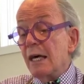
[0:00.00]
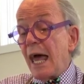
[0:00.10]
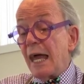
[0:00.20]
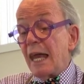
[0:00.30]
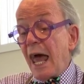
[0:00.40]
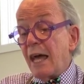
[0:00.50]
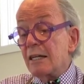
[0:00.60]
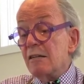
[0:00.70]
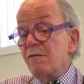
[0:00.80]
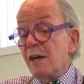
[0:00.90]
and
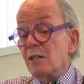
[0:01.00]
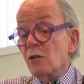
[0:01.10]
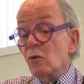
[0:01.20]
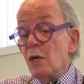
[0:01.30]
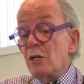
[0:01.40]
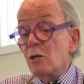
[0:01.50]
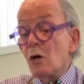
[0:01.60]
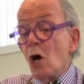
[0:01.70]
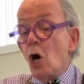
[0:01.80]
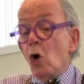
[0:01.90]
activated reader
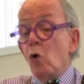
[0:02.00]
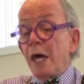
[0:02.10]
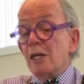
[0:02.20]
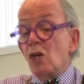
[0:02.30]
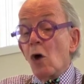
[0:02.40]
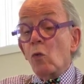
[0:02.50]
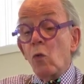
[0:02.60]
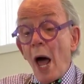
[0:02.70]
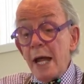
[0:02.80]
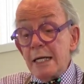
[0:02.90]
who is
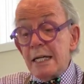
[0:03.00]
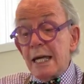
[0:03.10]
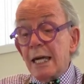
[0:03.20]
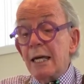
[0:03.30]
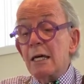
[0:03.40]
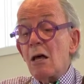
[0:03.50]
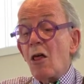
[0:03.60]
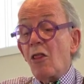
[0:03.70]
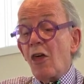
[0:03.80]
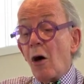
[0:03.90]
writing
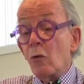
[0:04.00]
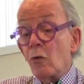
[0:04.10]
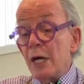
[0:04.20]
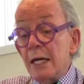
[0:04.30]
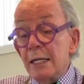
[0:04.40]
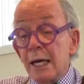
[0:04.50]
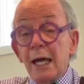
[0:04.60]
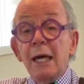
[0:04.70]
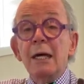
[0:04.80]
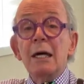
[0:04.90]
the
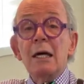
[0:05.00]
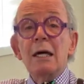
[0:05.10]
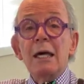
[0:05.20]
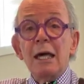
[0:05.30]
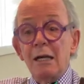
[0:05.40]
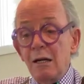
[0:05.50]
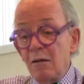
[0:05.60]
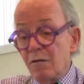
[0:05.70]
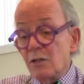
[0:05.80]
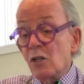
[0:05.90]
reading in
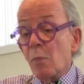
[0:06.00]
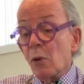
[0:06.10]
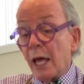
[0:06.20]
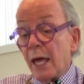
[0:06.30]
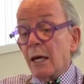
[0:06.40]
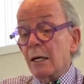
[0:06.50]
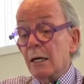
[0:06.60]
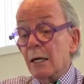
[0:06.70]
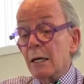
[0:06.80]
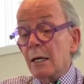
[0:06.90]
invisible ink.
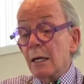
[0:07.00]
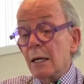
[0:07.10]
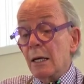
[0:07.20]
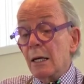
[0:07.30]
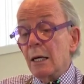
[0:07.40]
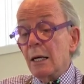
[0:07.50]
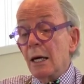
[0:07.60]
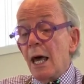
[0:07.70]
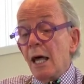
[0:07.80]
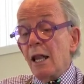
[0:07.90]

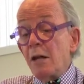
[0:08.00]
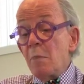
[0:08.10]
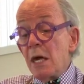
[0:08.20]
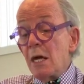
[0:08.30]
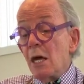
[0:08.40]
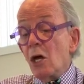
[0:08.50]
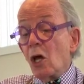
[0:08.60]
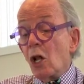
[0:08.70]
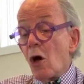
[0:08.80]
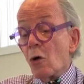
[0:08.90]
Let me
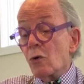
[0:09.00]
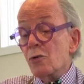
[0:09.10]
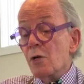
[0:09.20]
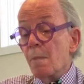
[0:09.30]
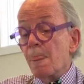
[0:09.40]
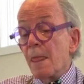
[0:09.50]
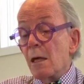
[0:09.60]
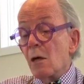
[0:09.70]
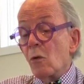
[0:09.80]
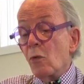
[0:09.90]
close
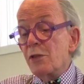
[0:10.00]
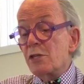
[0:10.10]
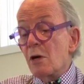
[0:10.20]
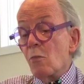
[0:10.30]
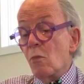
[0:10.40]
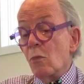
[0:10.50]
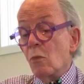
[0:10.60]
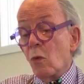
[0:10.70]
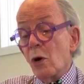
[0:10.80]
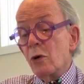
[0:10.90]
with some
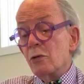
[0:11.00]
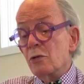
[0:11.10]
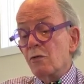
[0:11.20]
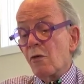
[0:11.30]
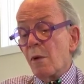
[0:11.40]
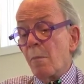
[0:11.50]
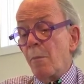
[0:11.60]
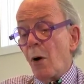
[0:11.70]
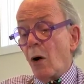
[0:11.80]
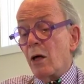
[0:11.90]
words from a
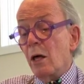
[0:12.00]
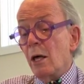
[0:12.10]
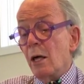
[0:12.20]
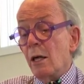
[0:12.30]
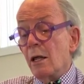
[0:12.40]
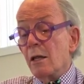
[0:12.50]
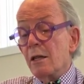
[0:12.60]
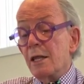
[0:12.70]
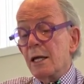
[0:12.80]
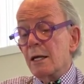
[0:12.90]
book
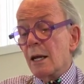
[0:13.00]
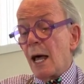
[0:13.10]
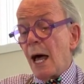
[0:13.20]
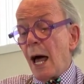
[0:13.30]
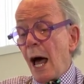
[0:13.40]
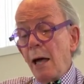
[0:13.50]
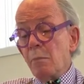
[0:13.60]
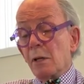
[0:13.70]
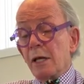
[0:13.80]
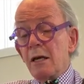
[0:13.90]
that I
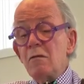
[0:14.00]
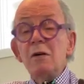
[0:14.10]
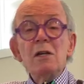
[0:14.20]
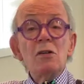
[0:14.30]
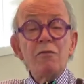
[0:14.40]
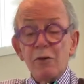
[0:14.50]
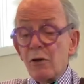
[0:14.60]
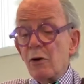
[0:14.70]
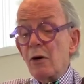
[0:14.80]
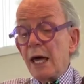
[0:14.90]
believe is a
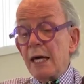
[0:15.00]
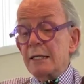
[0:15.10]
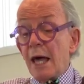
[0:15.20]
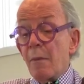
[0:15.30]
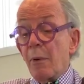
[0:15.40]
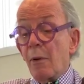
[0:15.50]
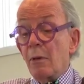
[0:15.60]
further example.